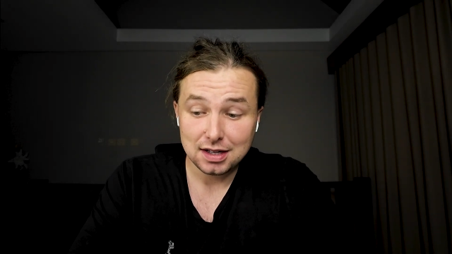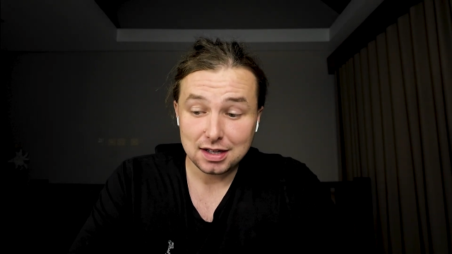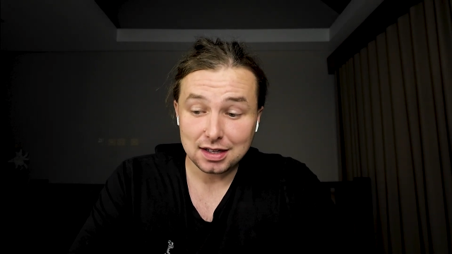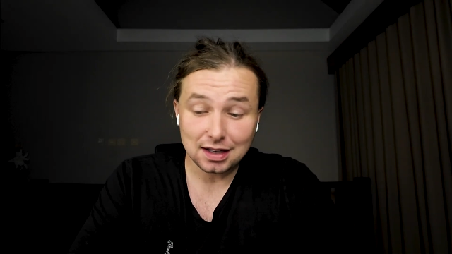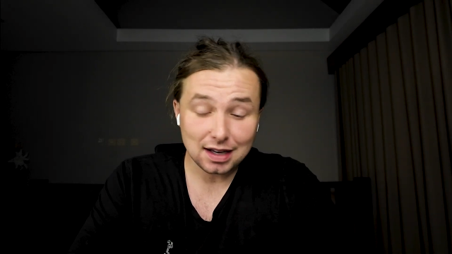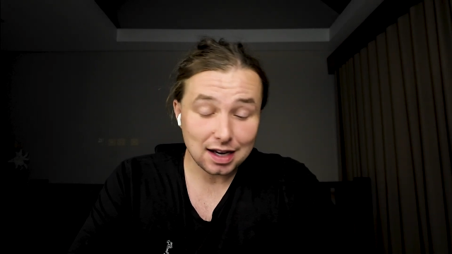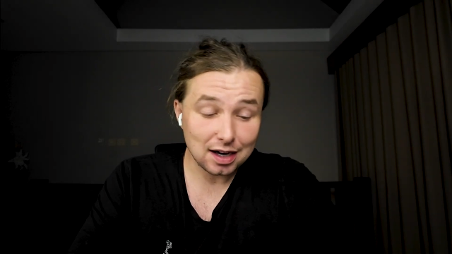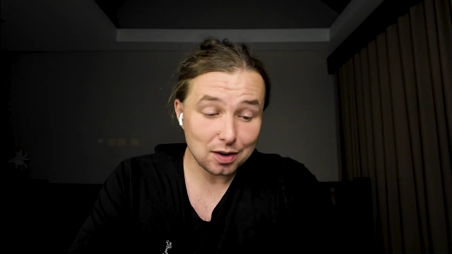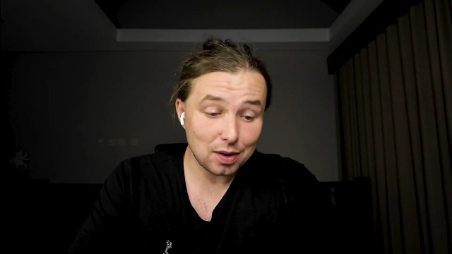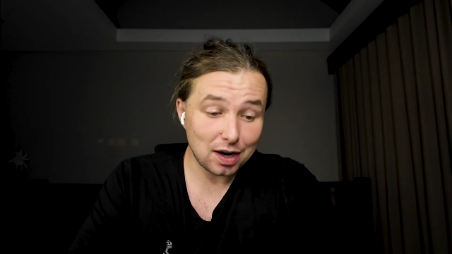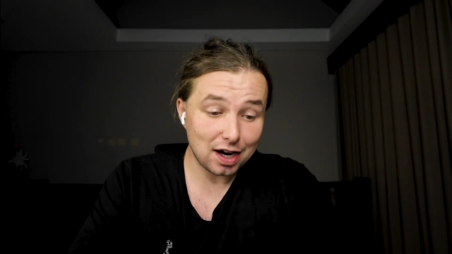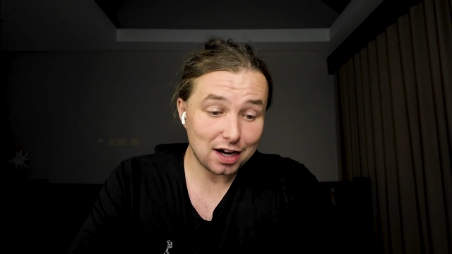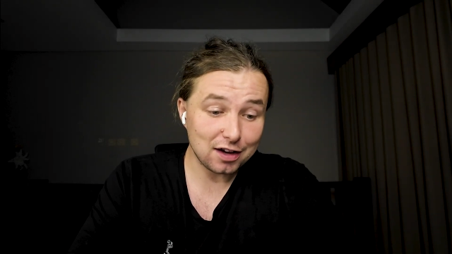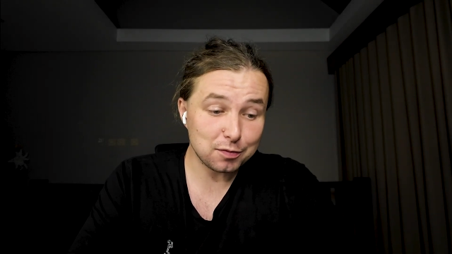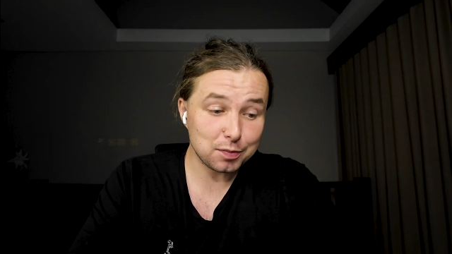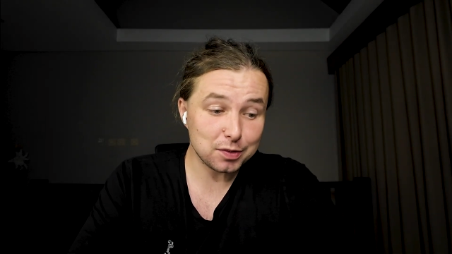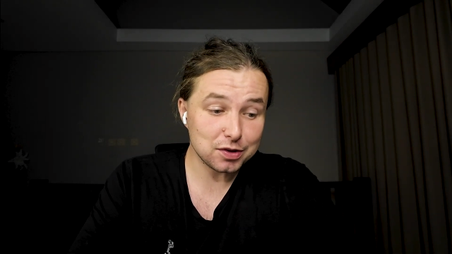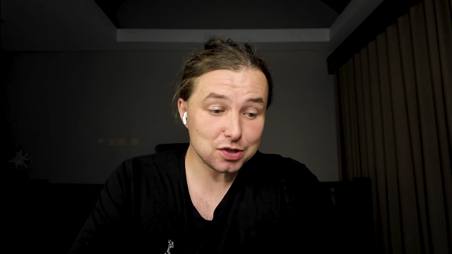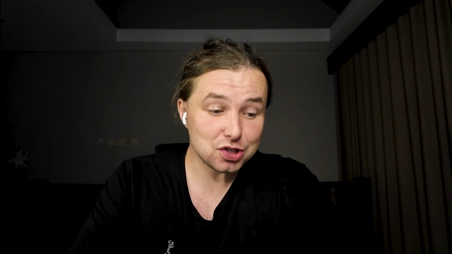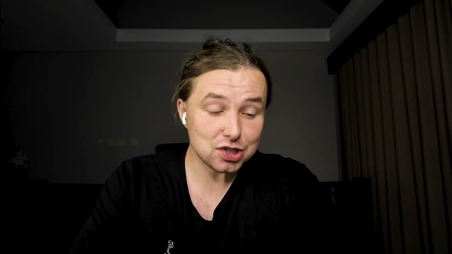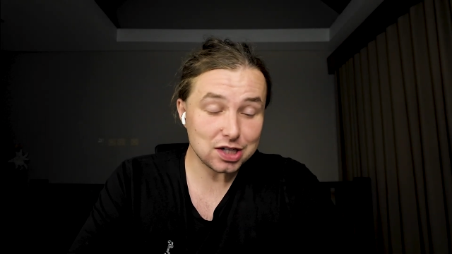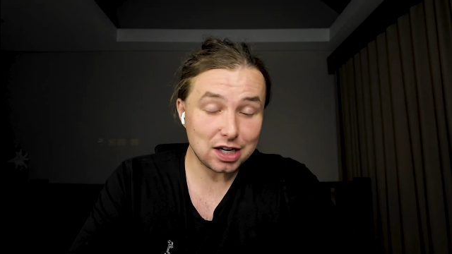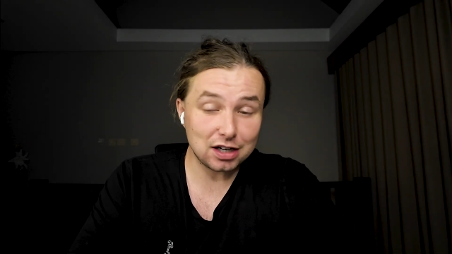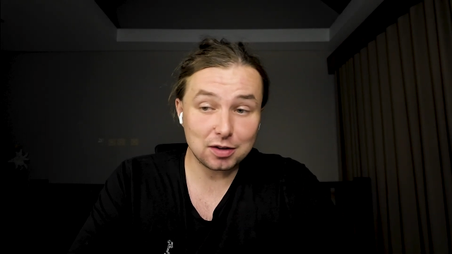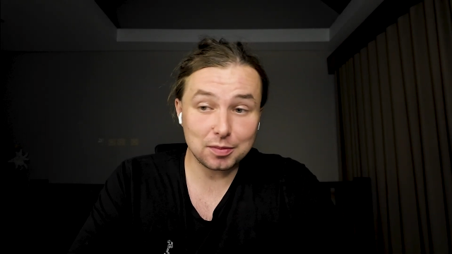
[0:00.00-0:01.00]
Now, I've been
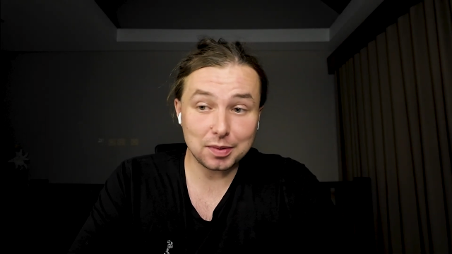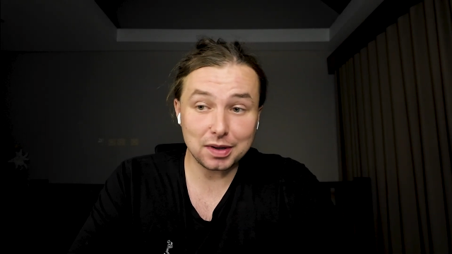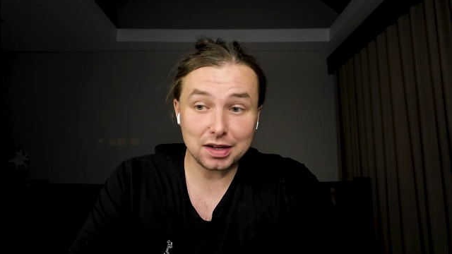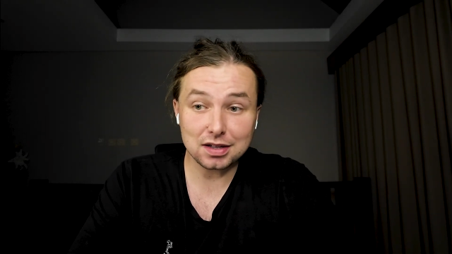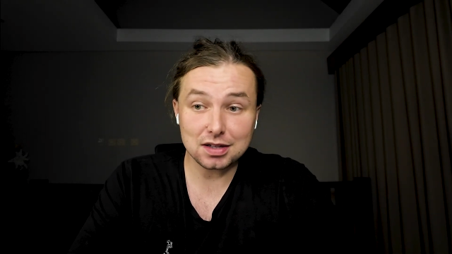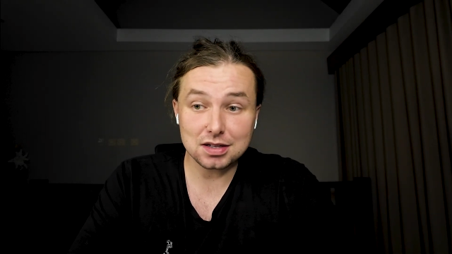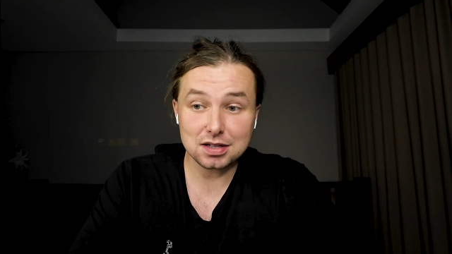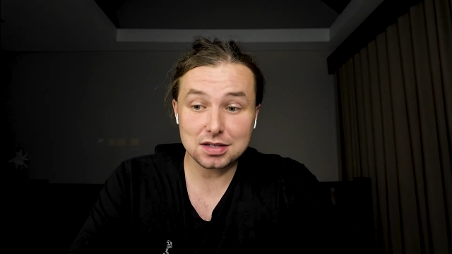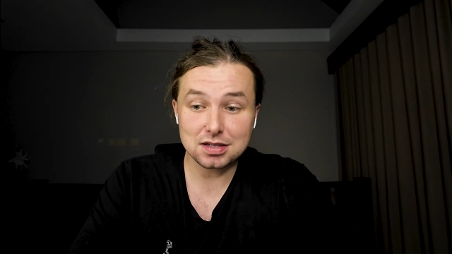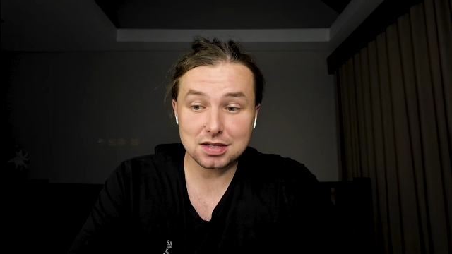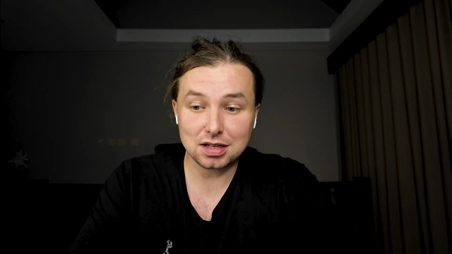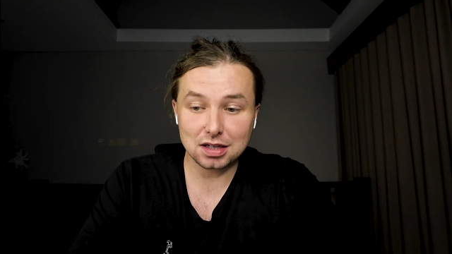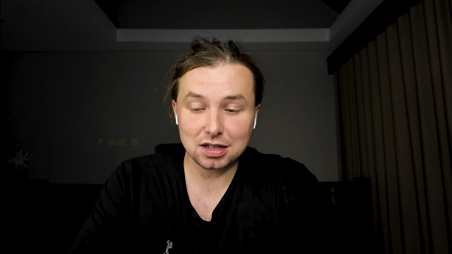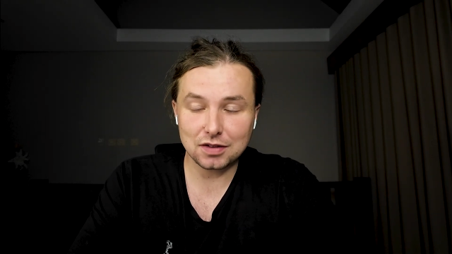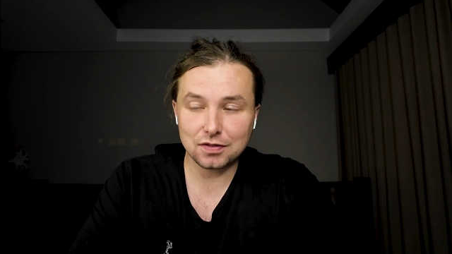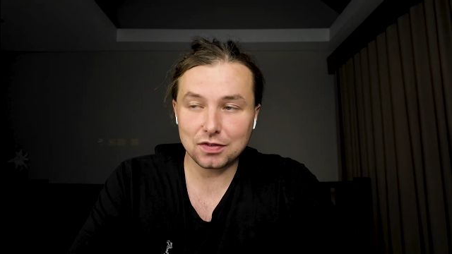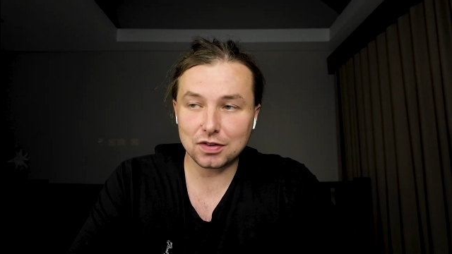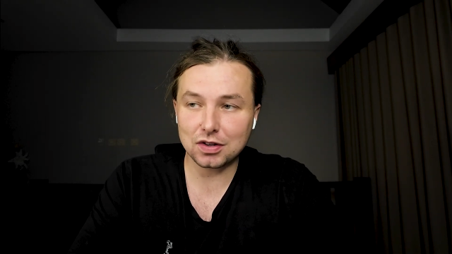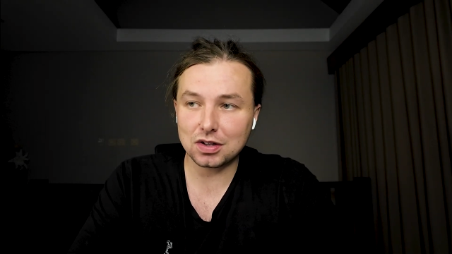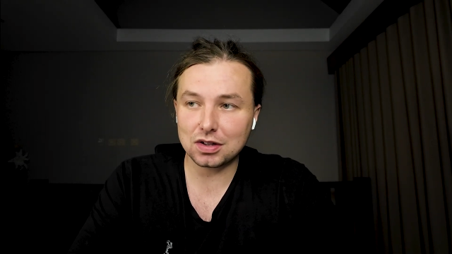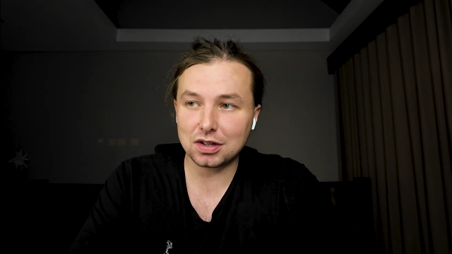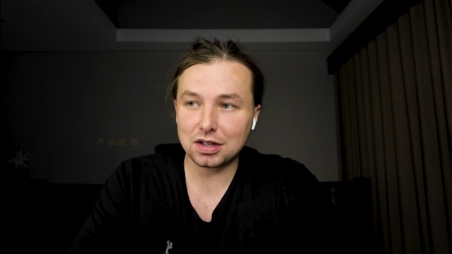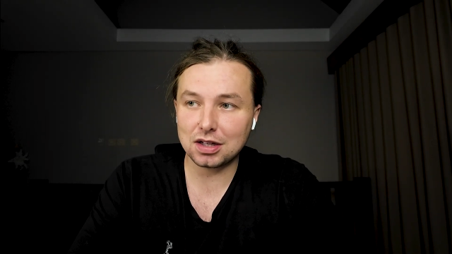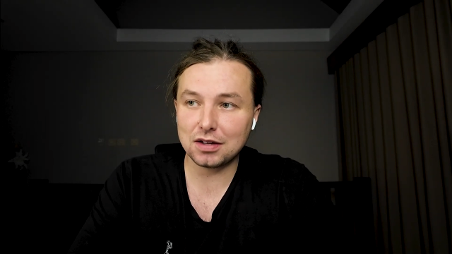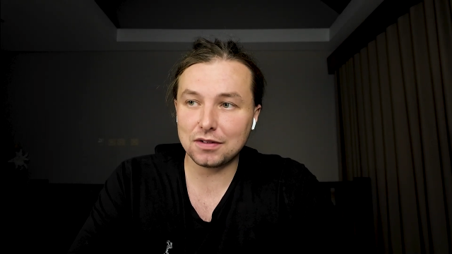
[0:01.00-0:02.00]
shadow banned
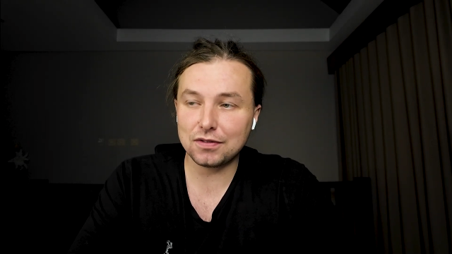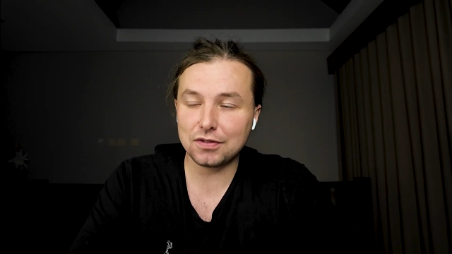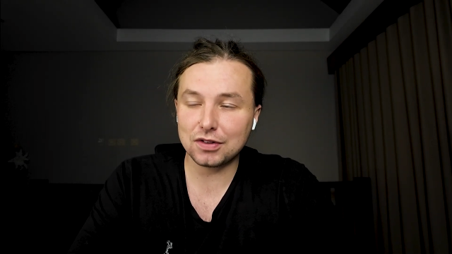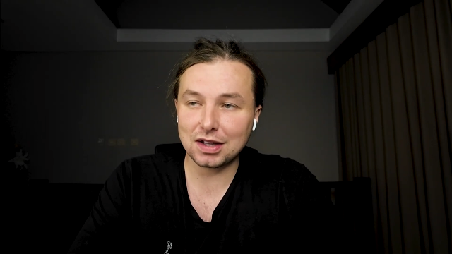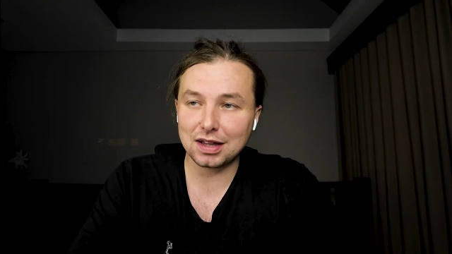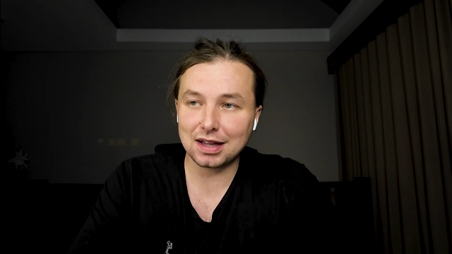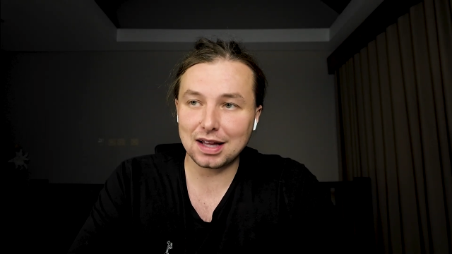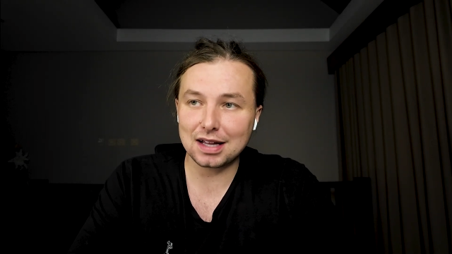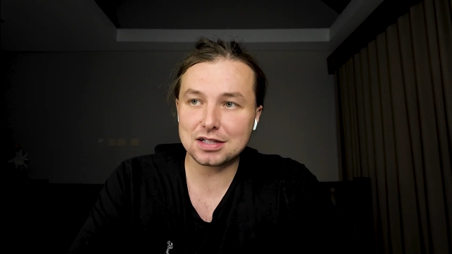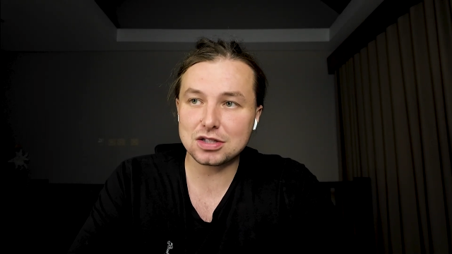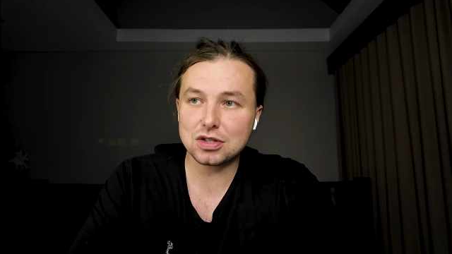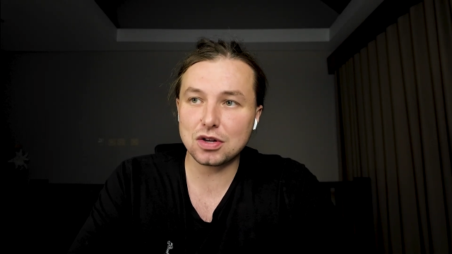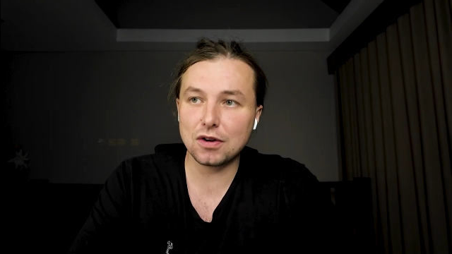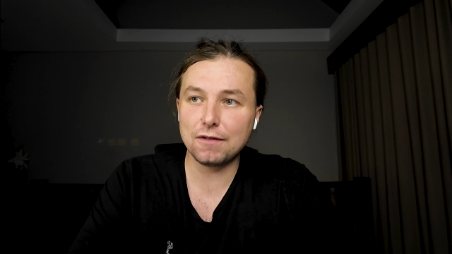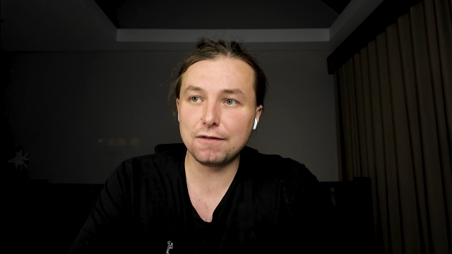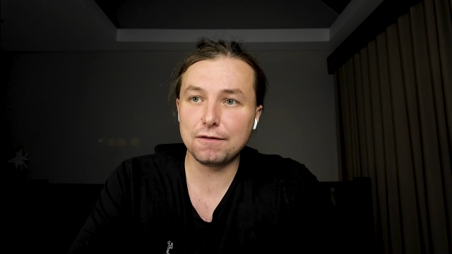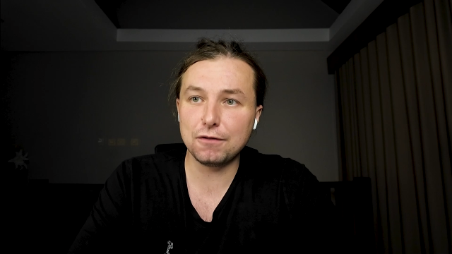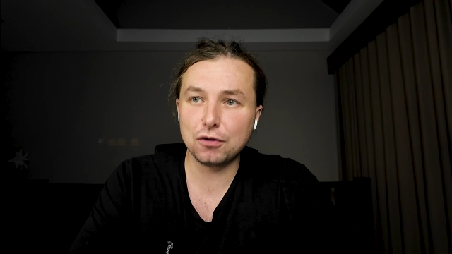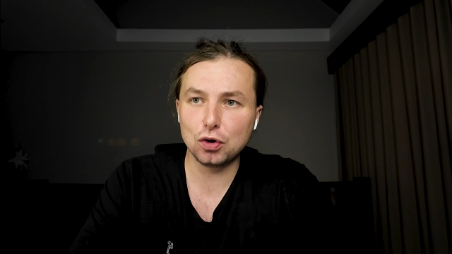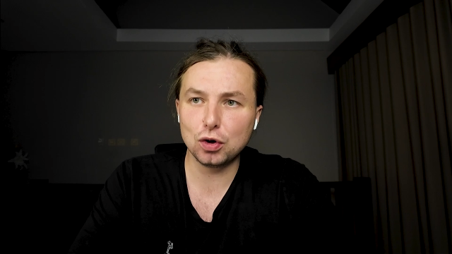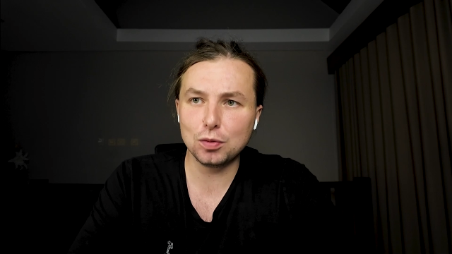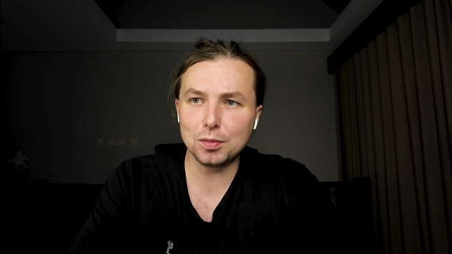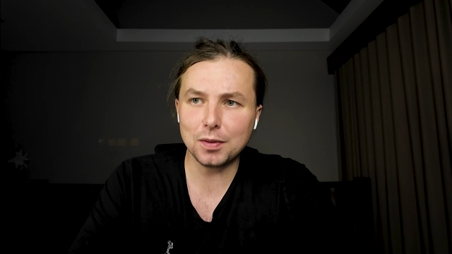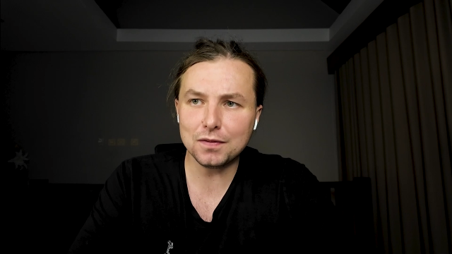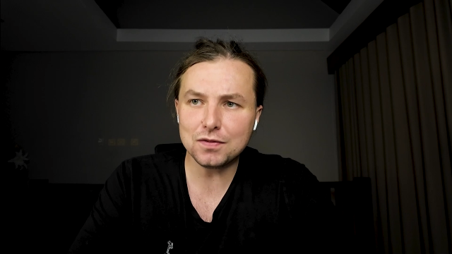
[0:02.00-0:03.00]
significantly for the last
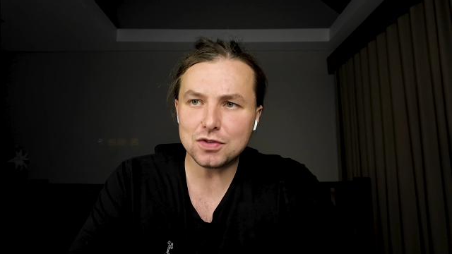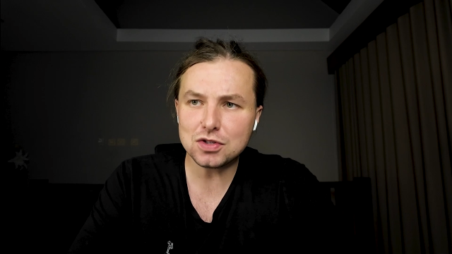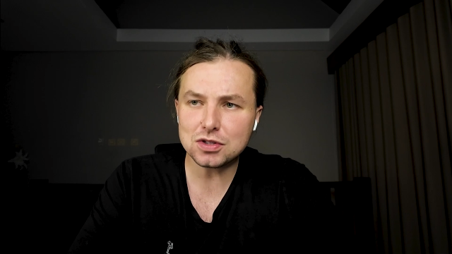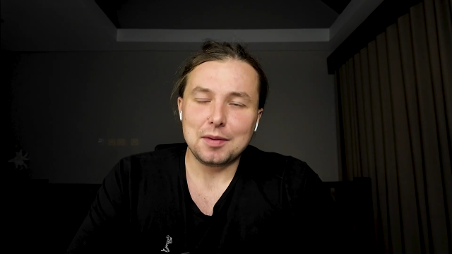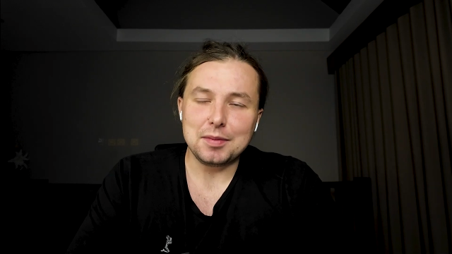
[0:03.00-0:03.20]
4 months.